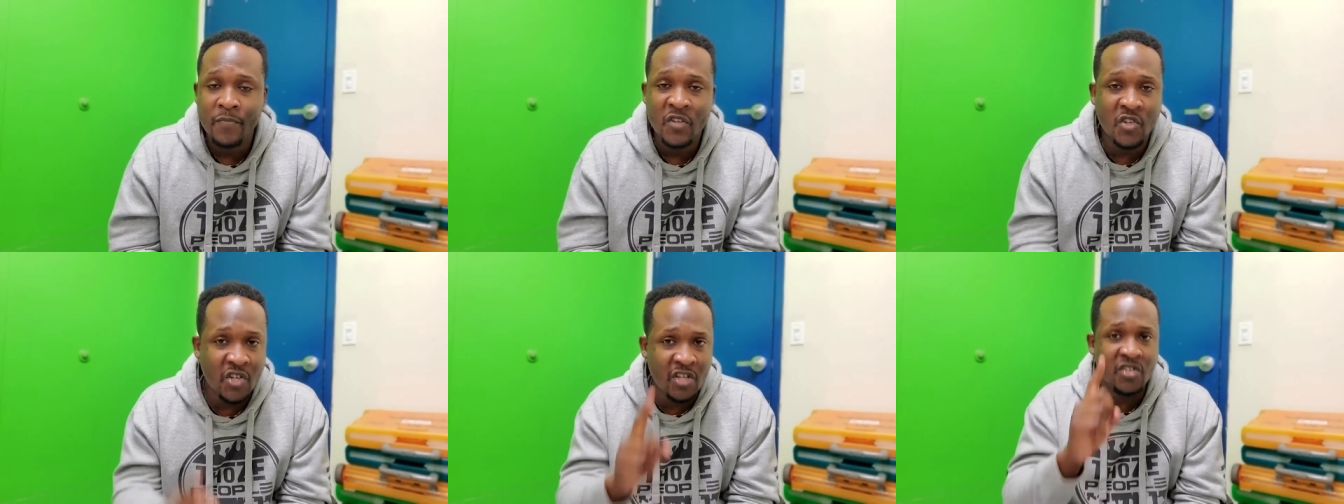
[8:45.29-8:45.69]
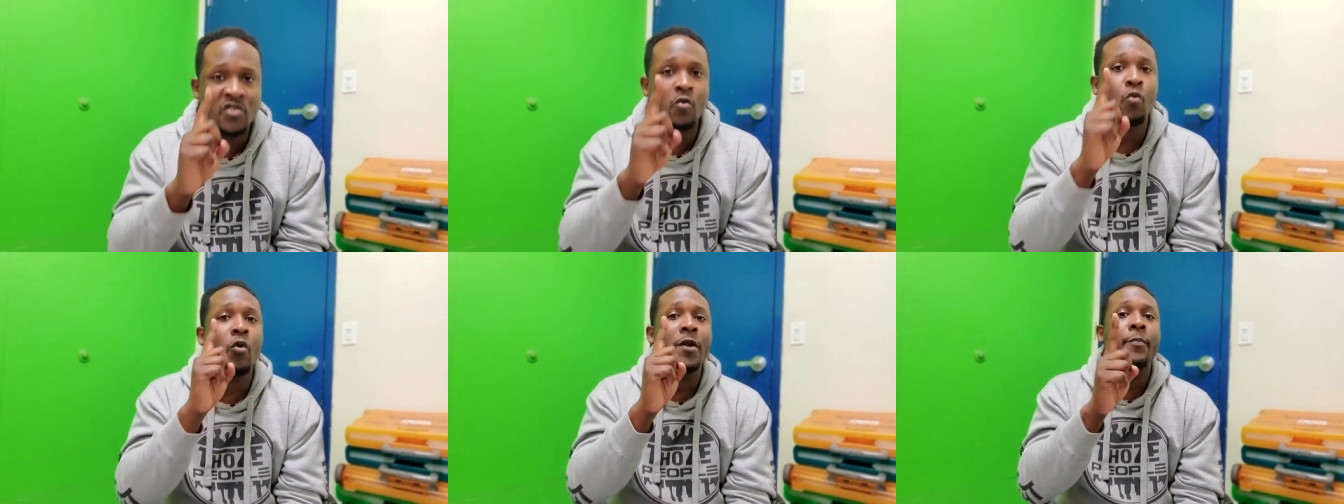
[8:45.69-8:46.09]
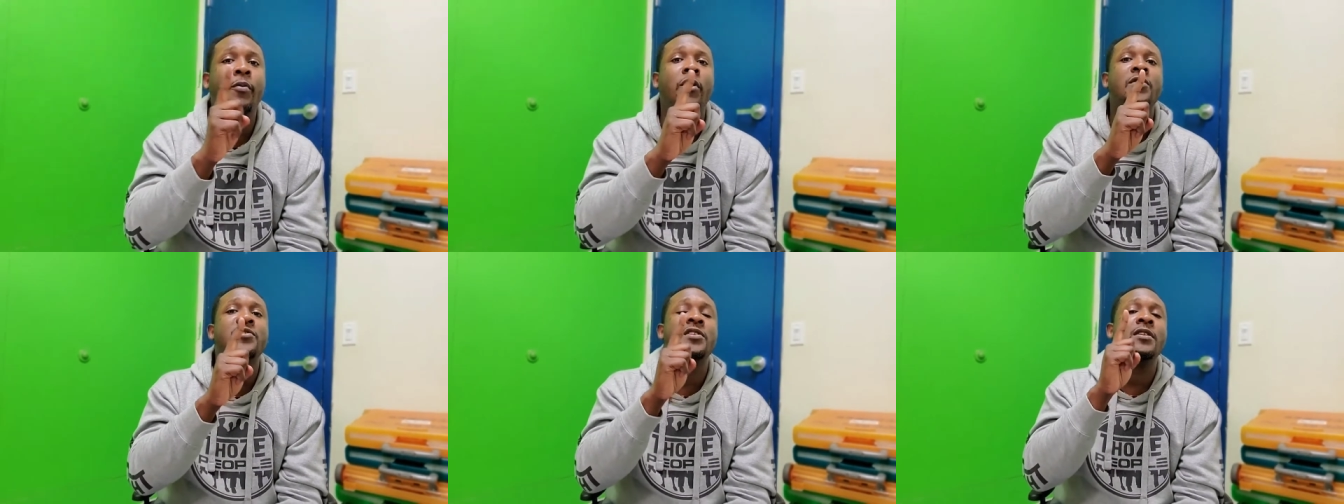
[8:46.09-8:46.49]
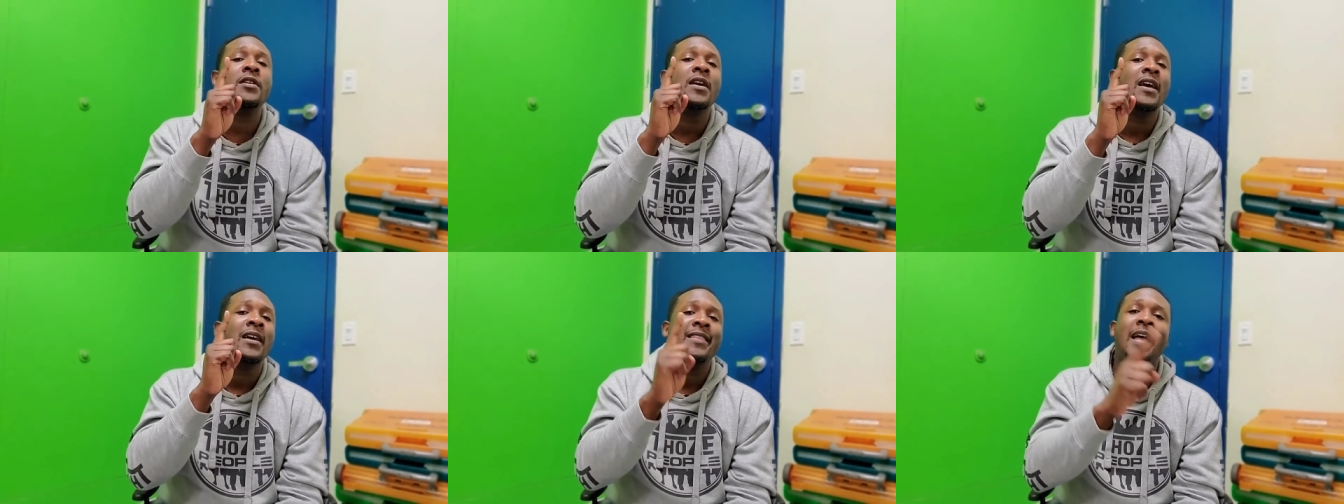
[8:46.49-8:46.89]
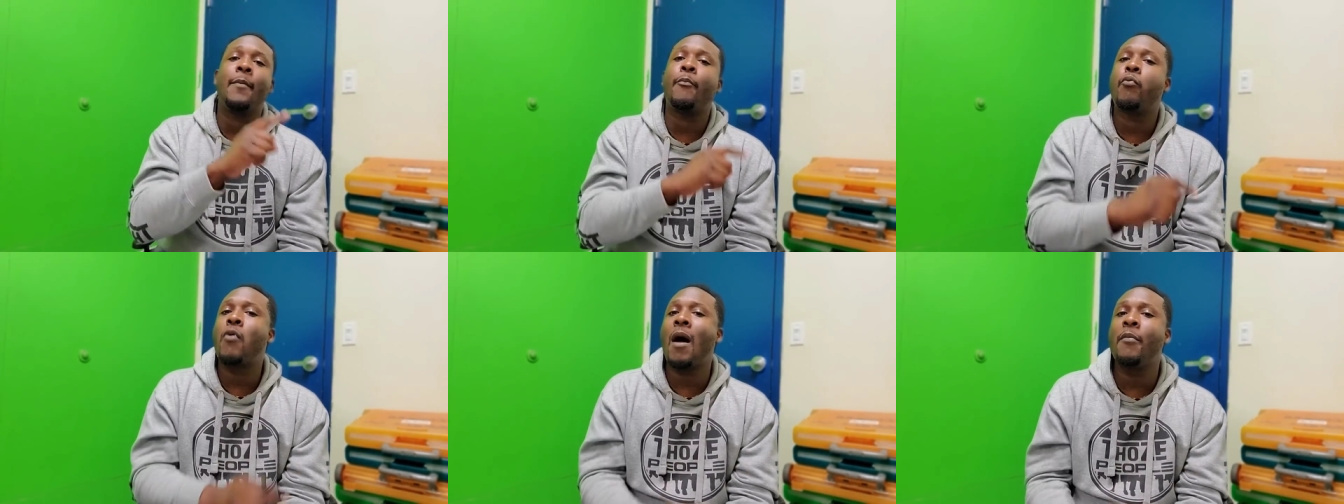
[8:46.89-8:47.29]
She's the one person that
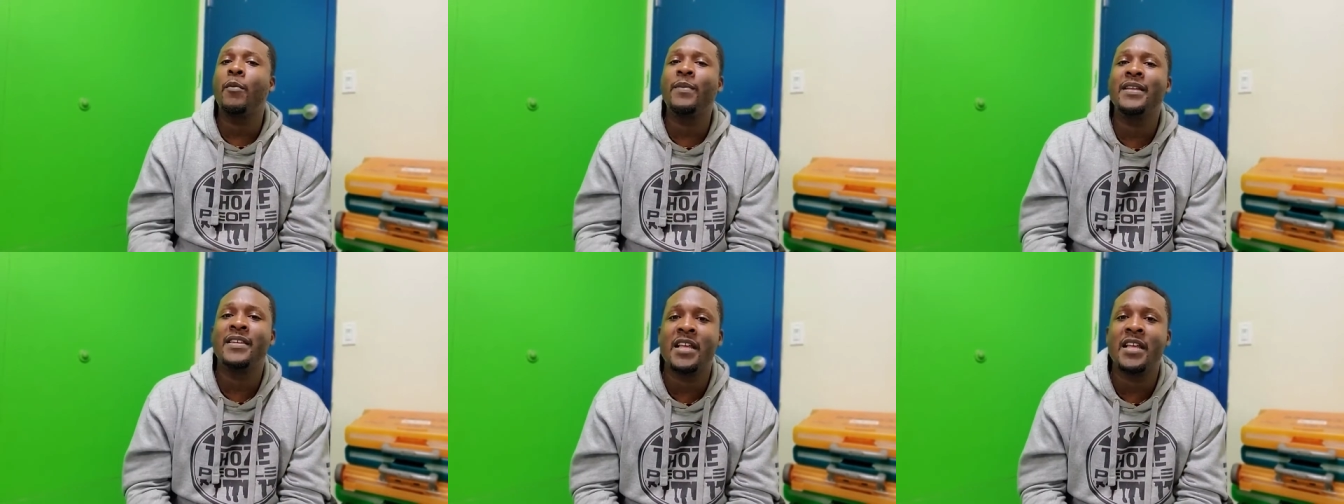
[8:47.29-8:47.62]
probably